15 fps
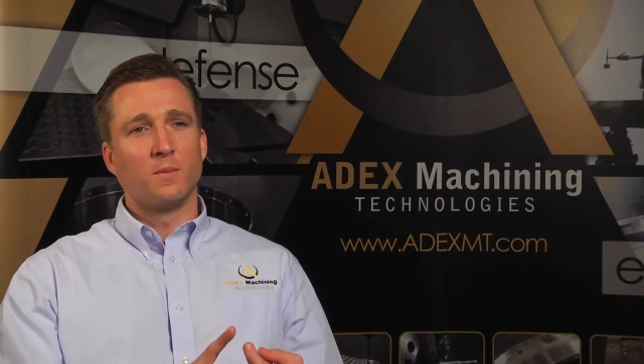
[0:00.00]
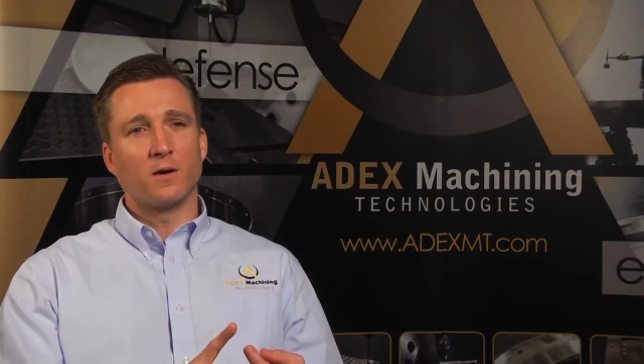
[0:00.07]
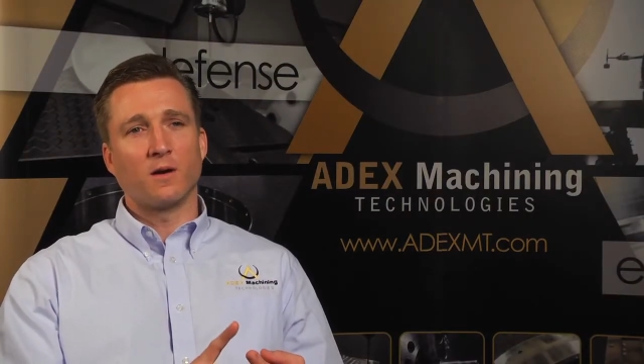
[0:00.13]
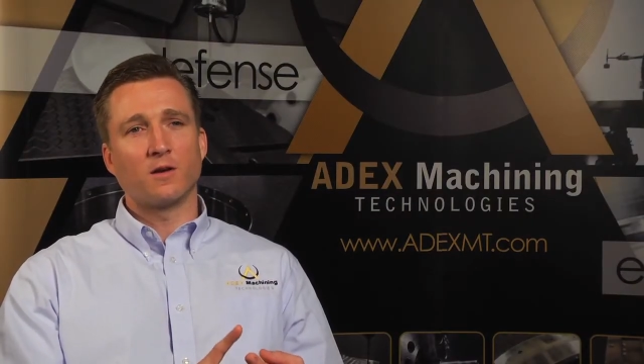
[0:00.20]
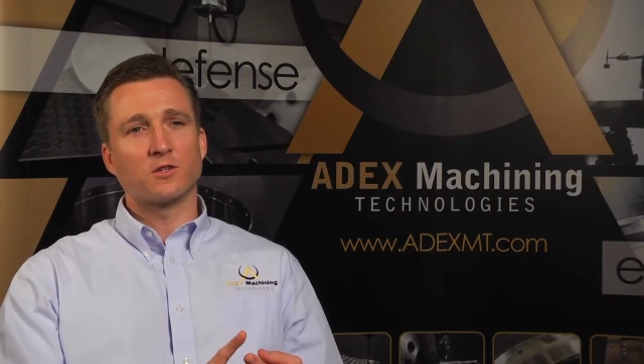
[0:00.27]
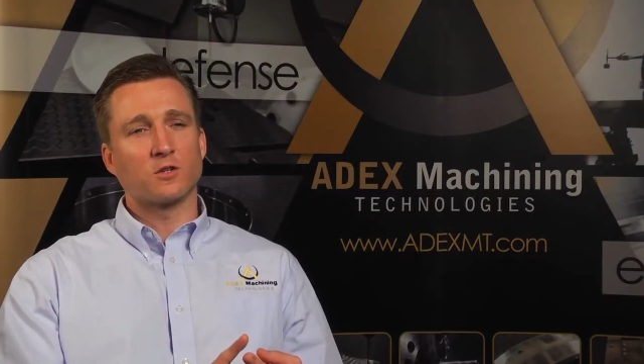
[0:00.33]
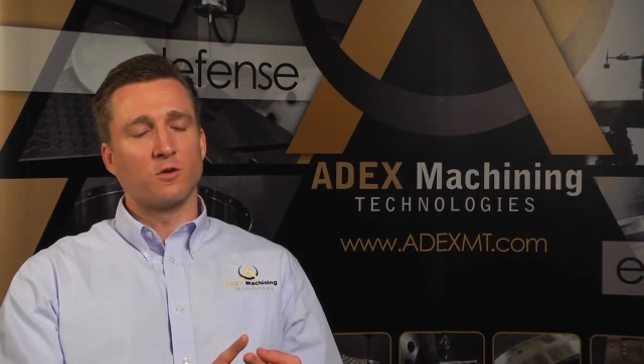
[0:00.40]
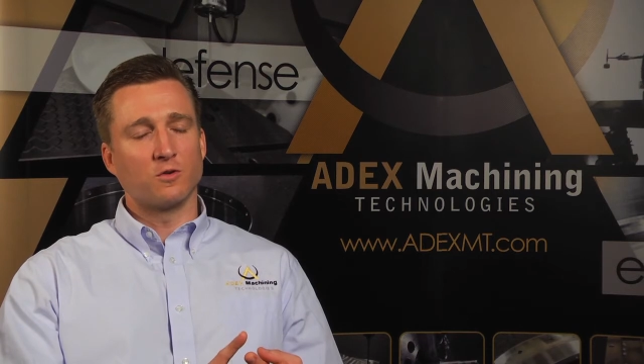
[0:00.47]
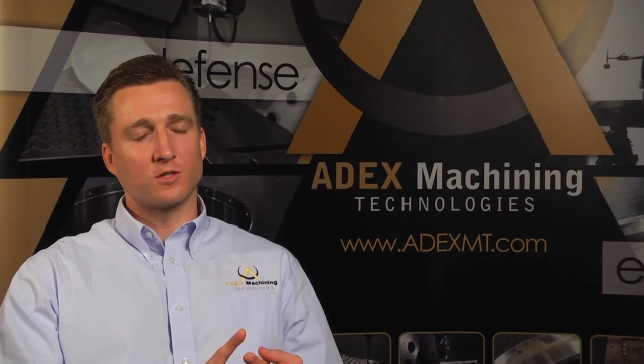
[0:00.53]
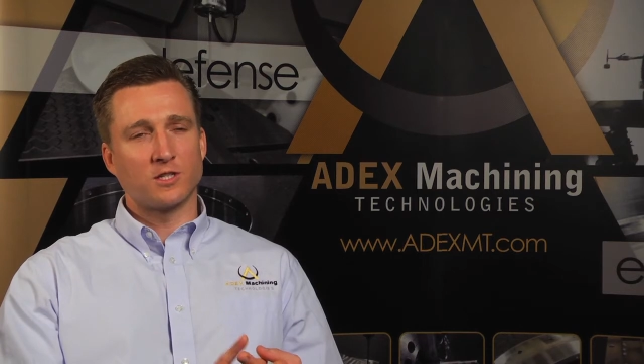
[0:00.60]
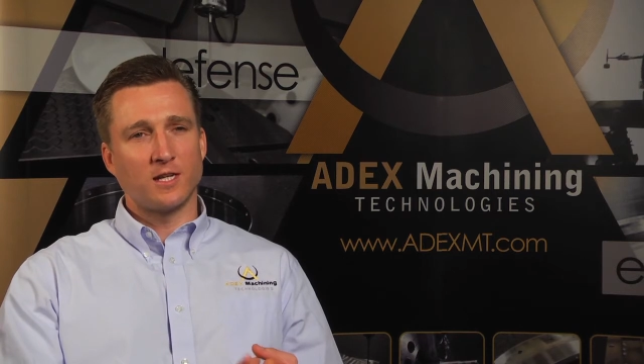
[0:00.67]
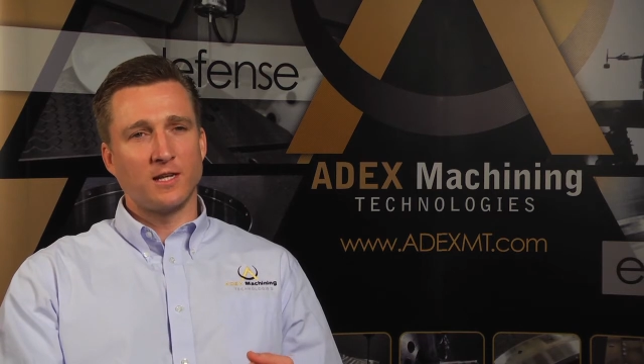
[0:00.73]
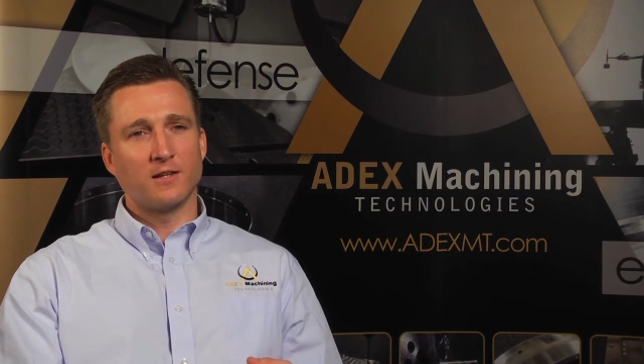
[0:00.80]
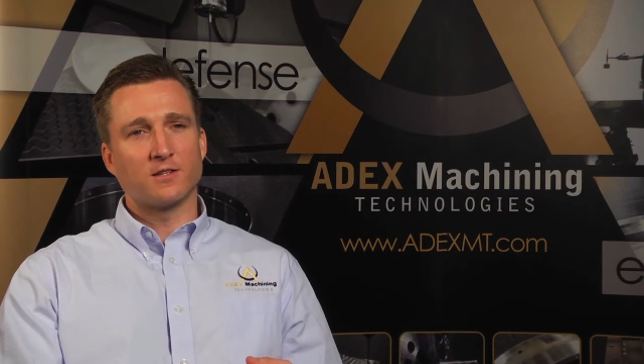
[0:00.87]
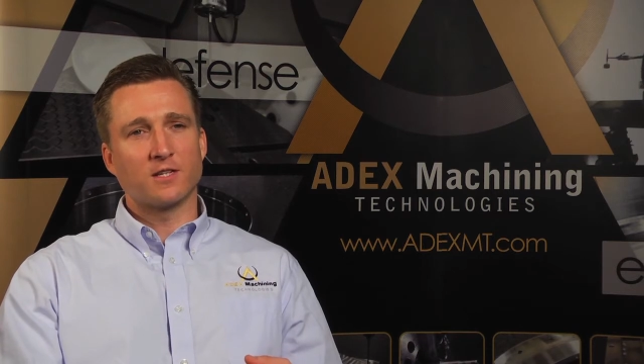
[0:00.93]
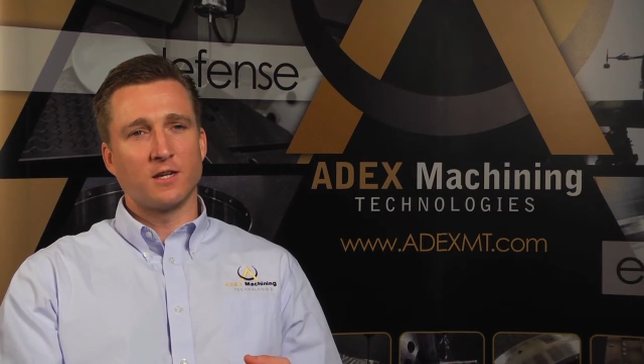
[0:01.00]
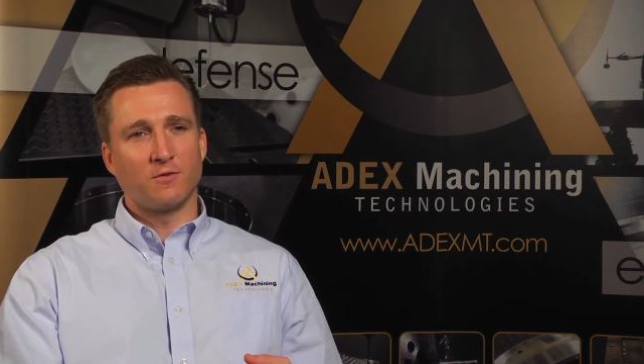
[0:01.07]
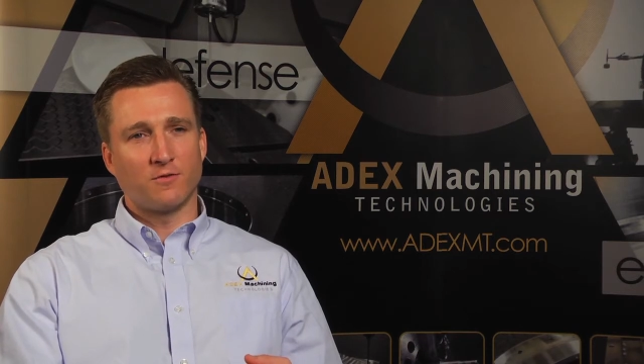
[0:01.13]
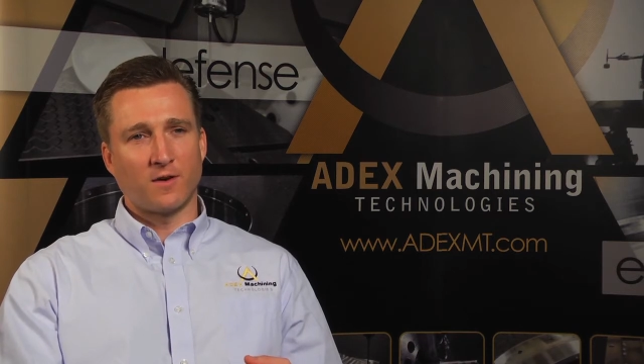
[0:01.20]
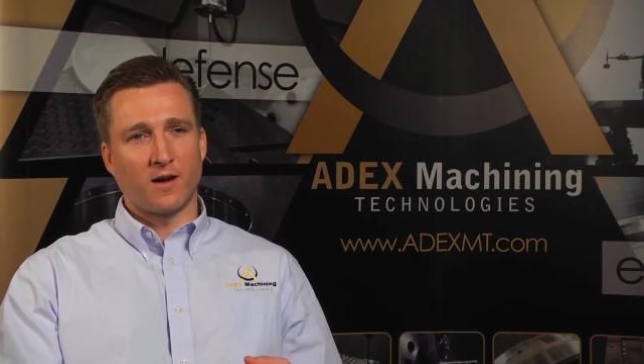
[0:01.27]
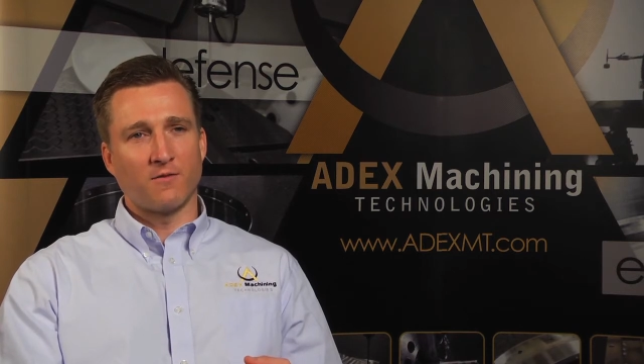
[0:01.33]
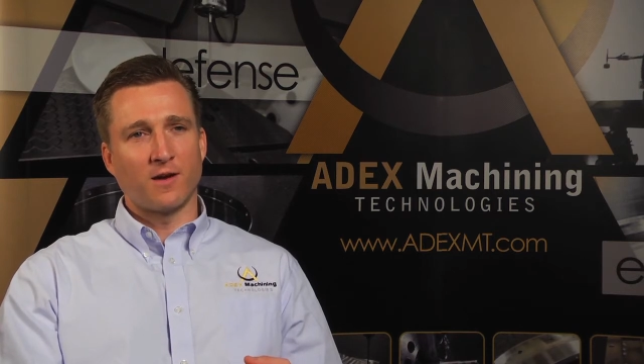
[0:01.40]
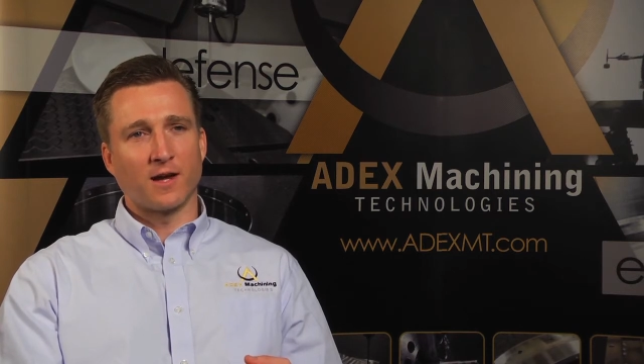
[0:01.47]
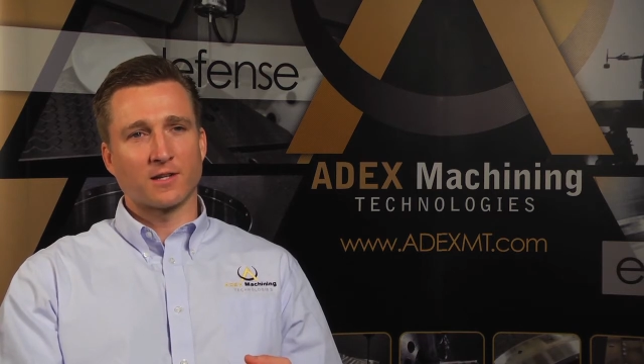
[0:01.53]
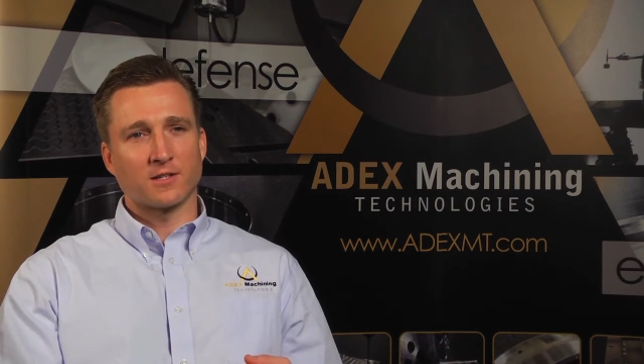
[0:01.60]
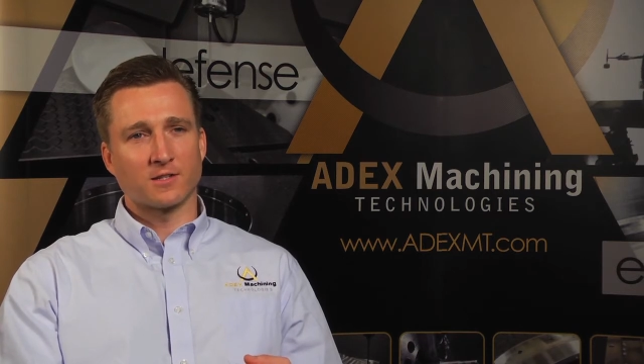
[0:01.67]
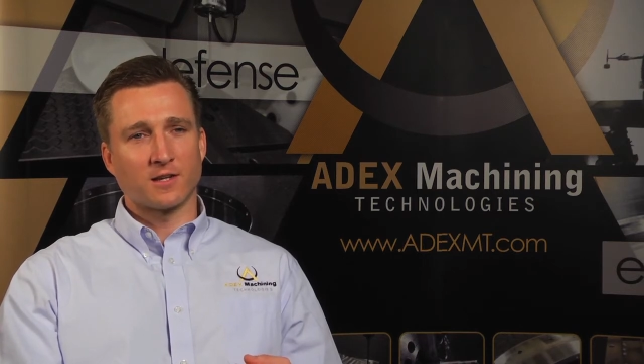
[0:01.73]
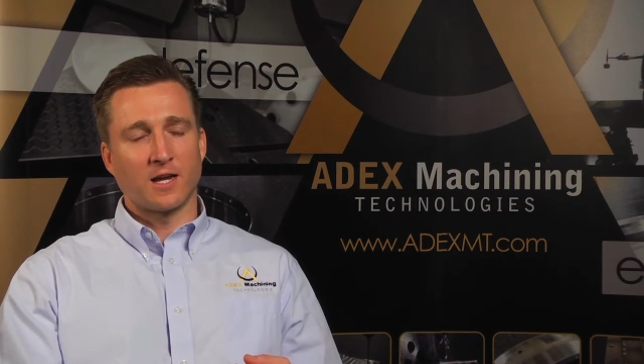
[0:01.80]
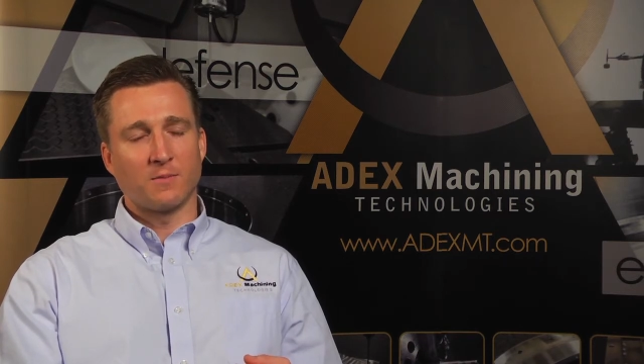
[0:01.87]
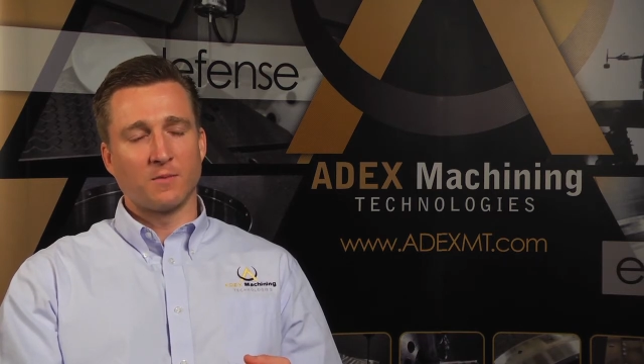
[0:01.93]
but also CNC
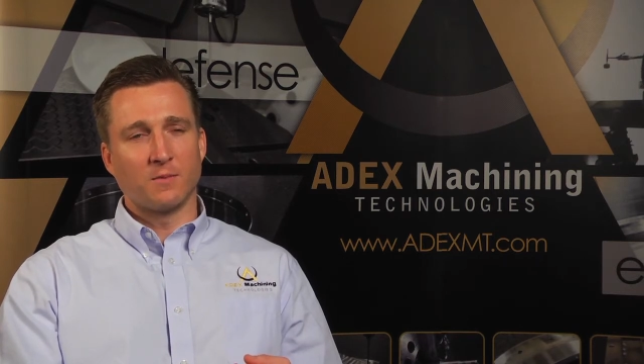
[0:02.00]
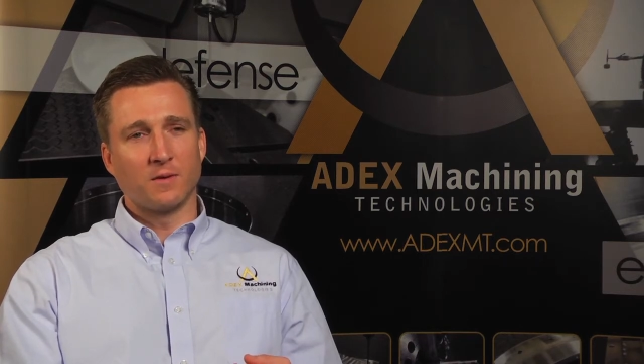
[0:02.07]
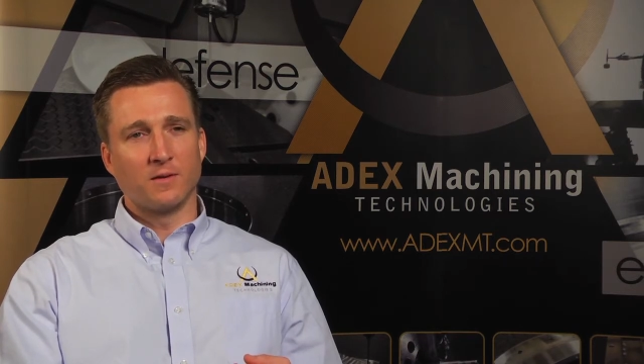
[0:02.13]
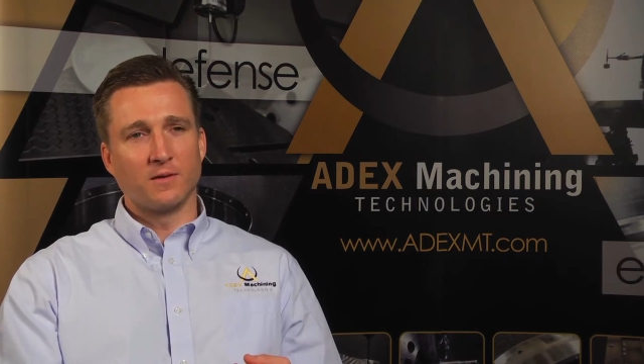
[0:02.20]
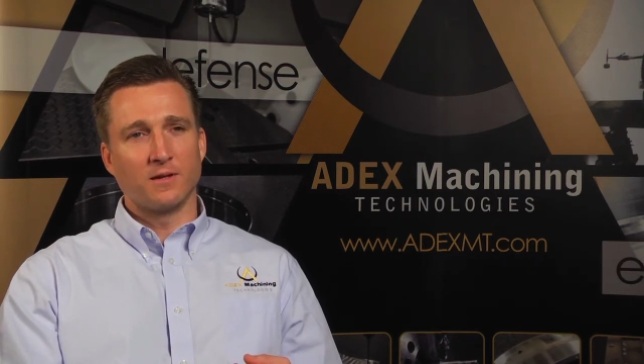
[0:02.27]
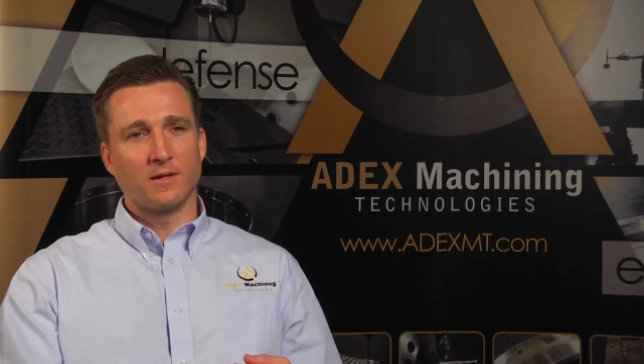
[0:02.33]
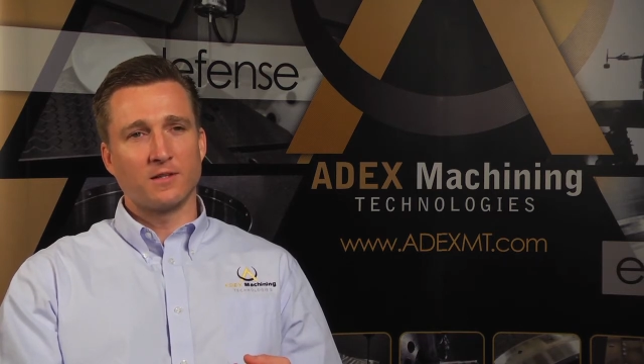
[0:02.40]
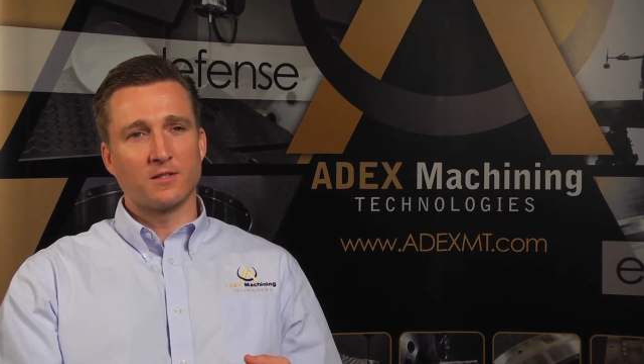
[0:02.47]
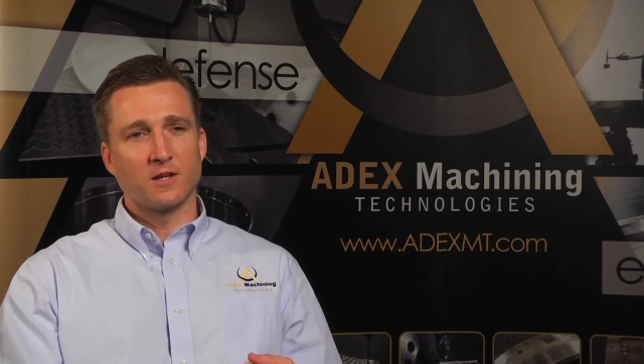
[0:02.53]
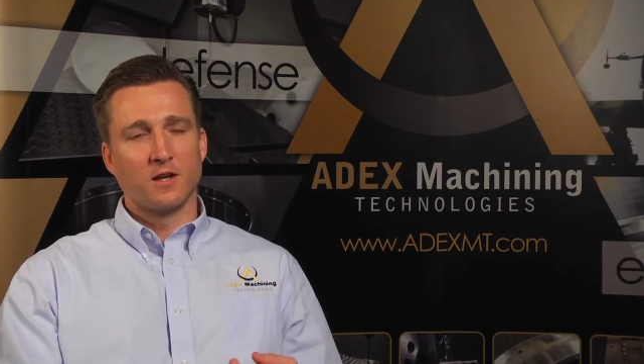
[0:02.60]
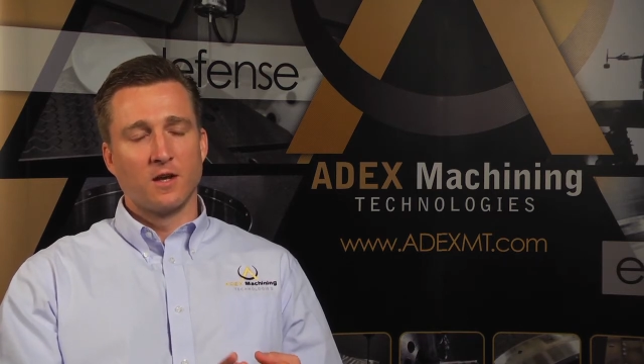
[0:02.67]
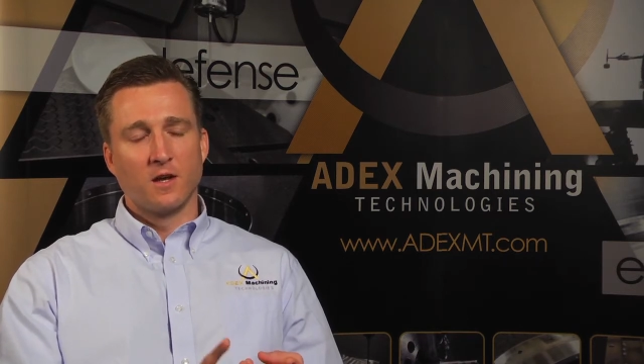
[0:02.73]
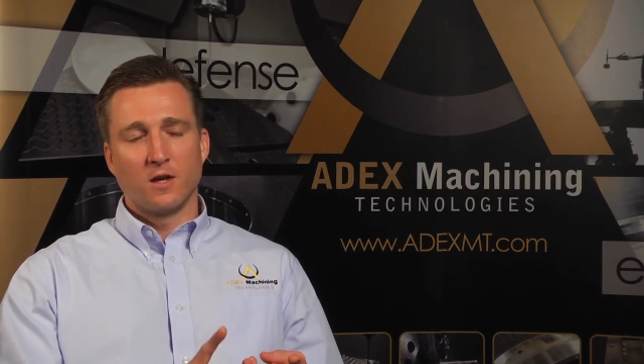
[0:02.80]
five-axis capabilities.